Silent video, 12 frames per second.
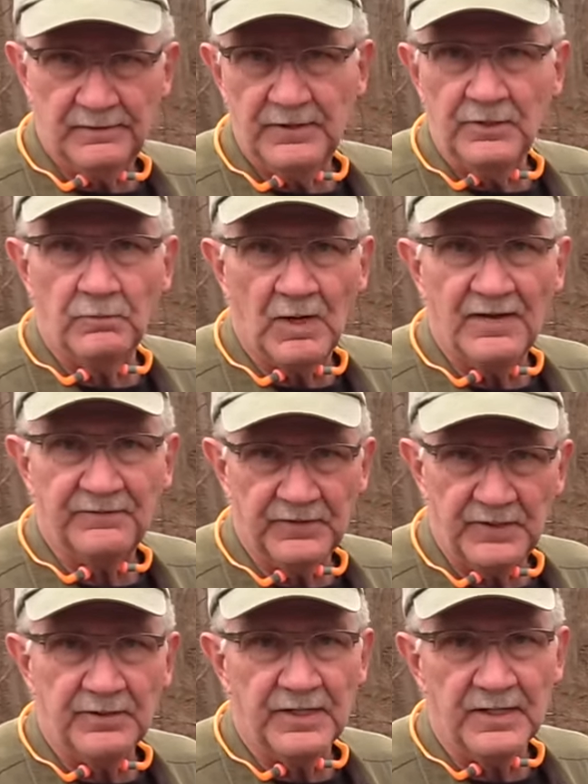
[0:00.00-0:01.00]
your rifle,
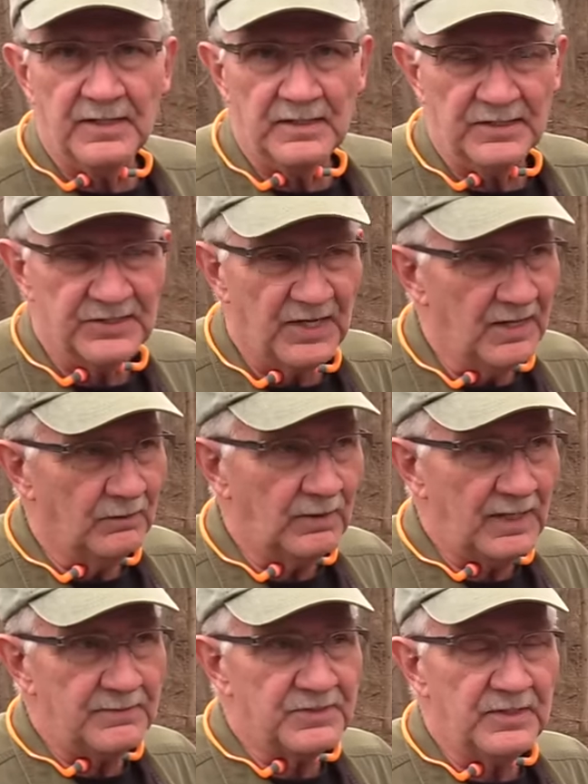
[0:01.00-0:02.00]
your guns, what
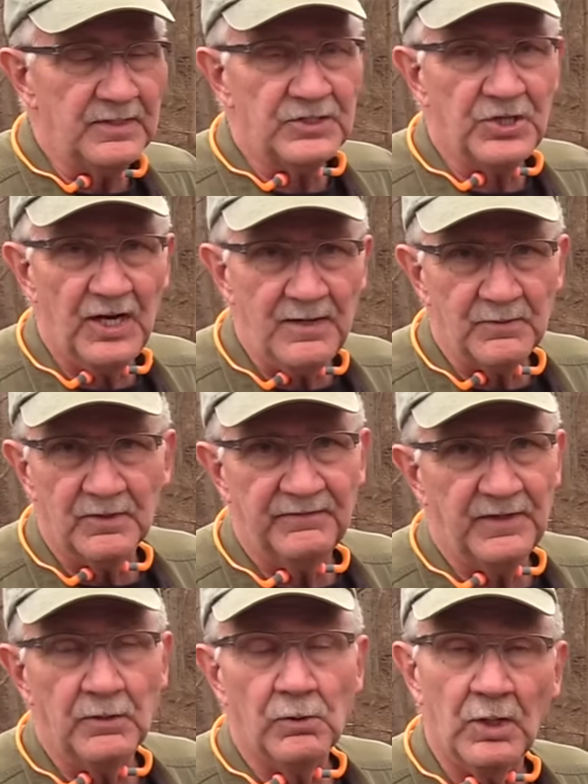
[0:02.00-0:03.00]
happens to the chamber? If
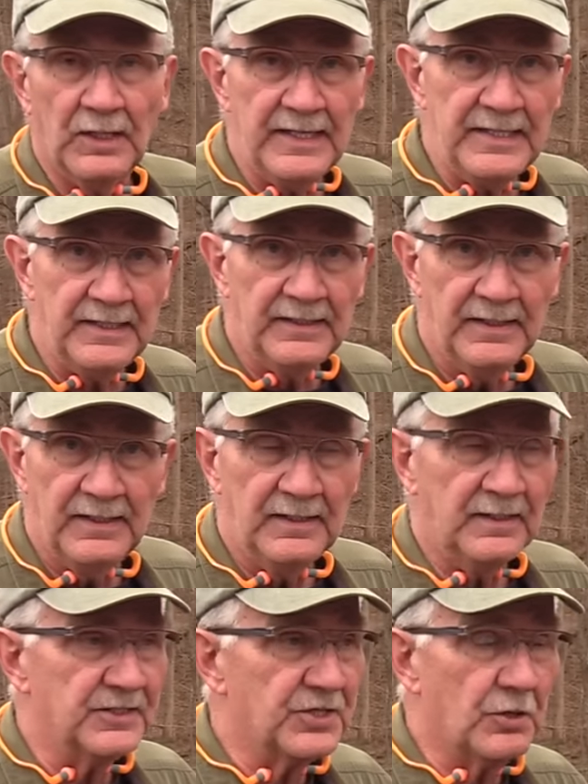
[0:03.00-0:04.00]
you don't clean it,
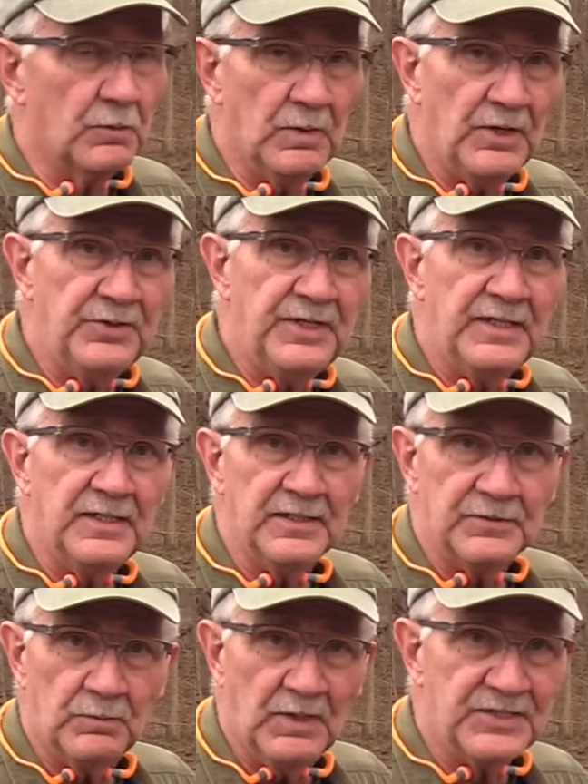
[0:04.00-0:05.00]
it gets corroded, it
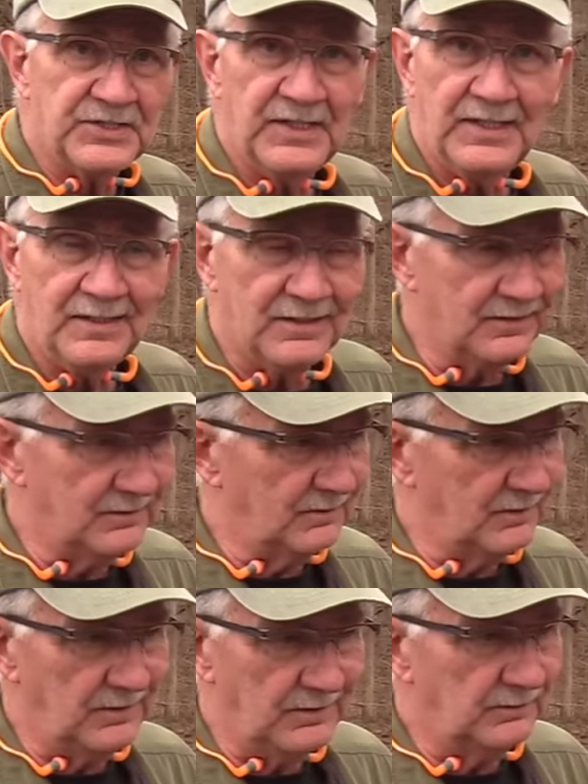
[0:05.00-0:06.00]
gets rusty, and
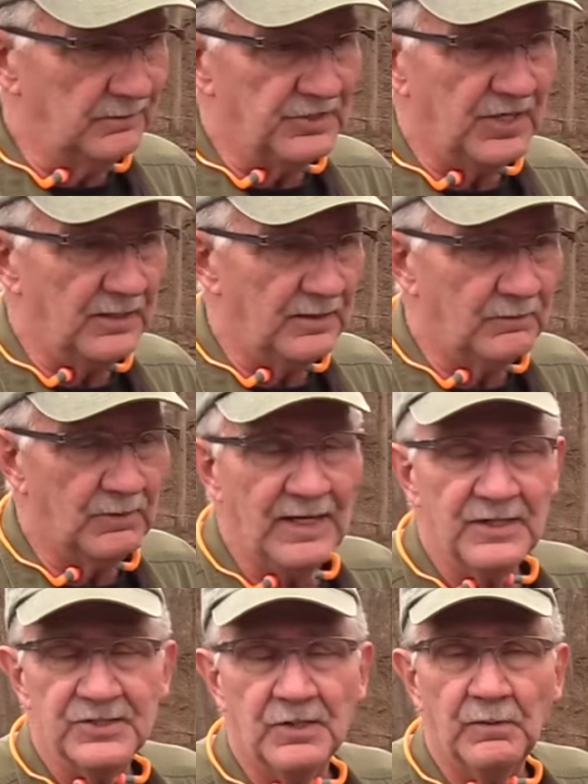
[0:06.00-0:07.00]
you know, the
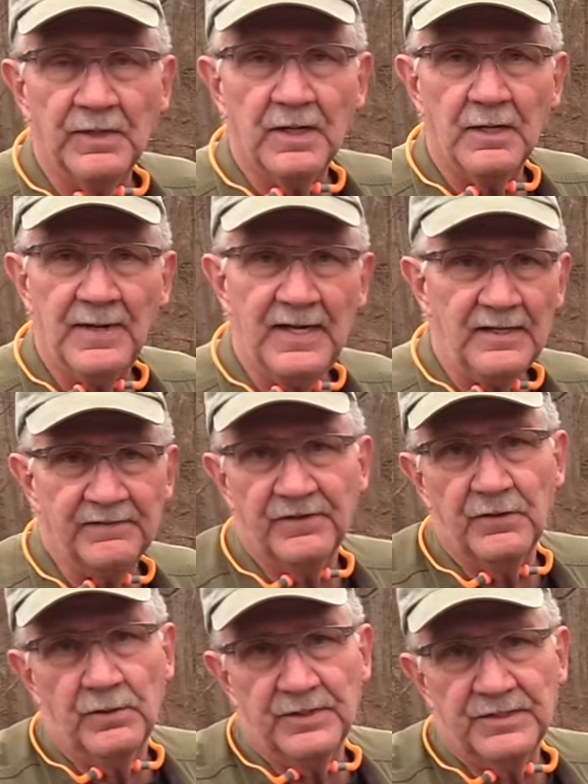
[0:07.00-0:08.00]
rounds don't want to come out, of
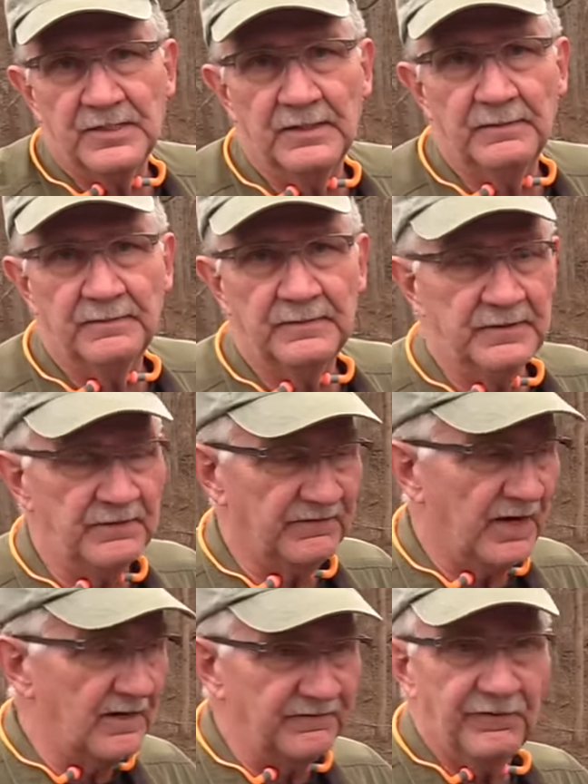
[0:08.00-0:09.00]
course. So you're
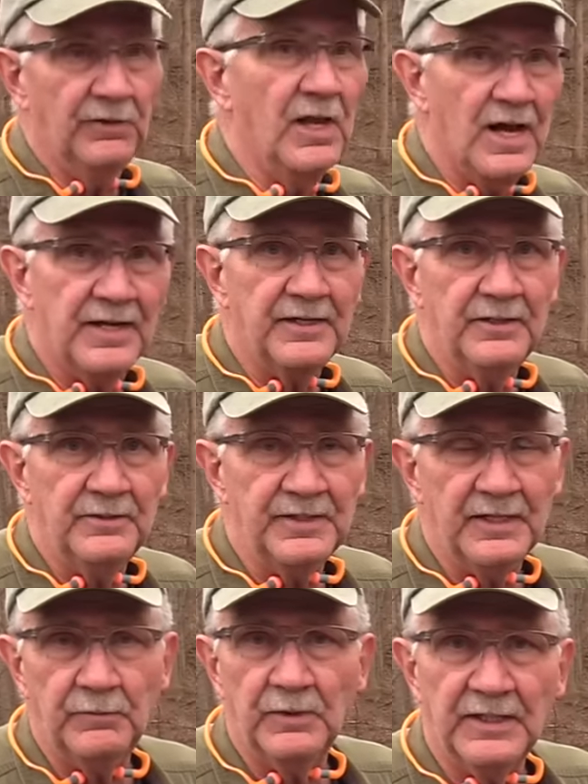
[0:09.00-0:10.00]
firing full auto and
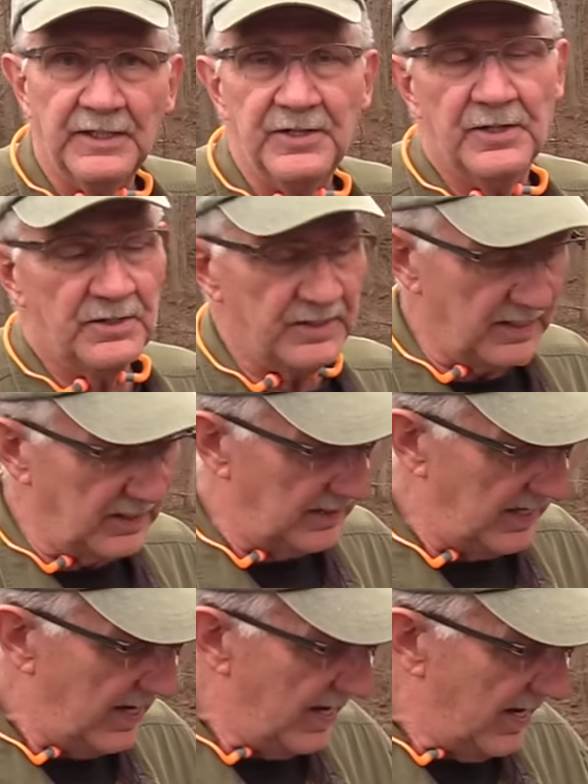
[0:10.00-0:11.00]
getting really dirty.
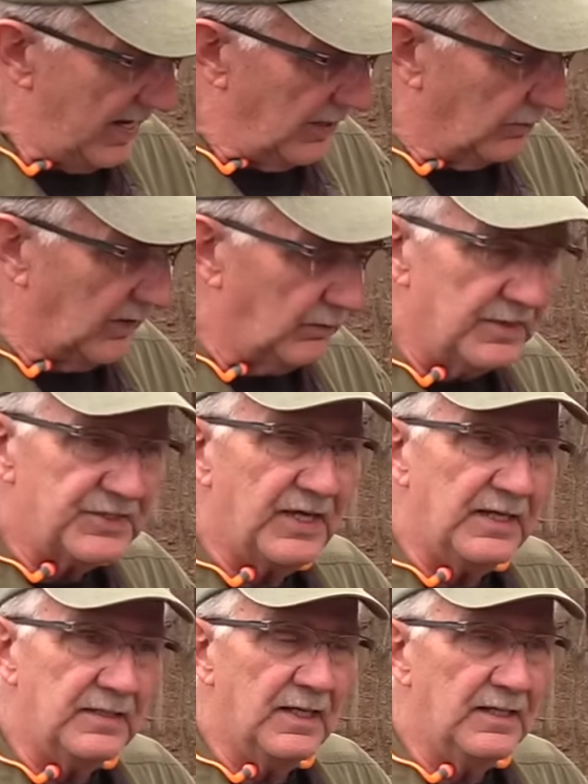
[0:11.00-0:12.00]
Well, once
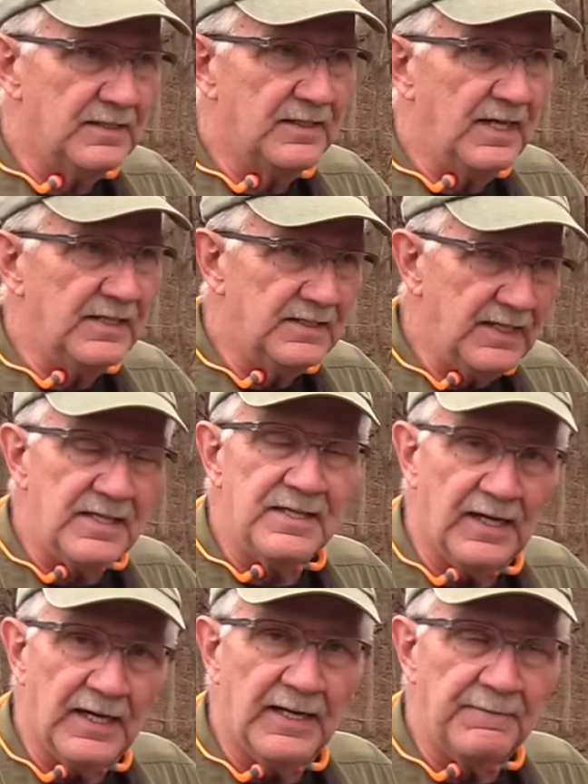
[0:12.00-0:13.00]
they did
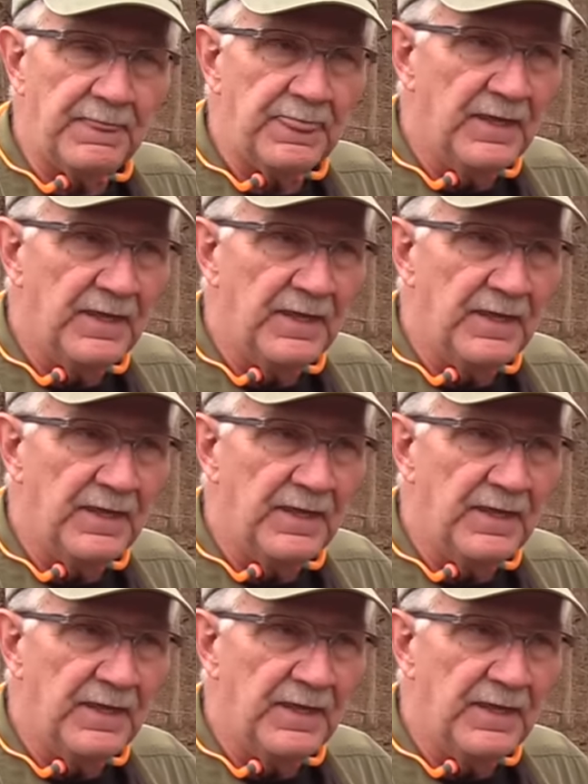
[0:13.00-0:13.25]
that,